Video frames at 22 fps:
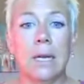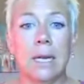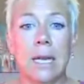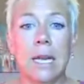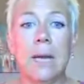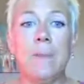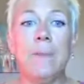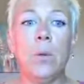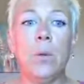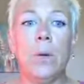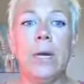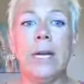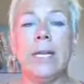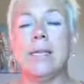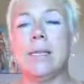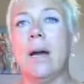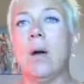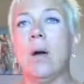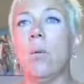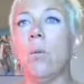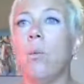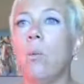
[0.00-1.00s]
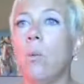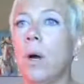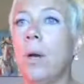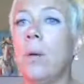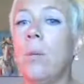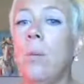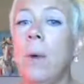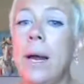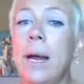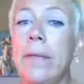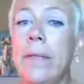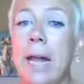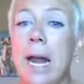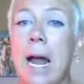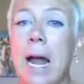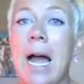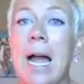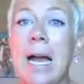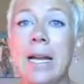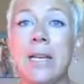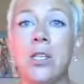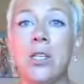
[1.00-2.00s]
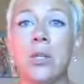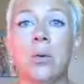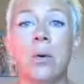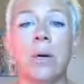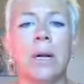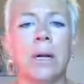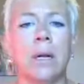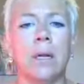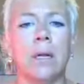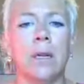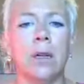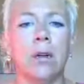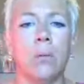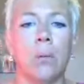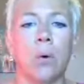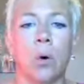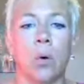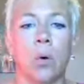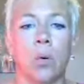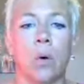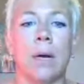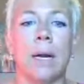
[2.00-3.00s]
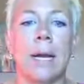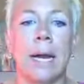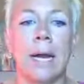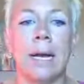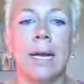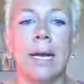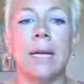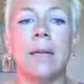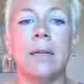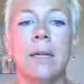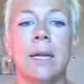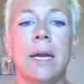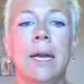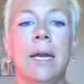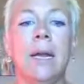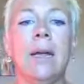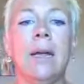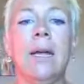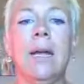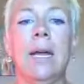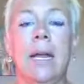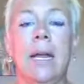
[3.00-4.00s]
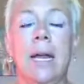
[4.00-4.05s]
Keep the weeds down. One way that I do it a little more organically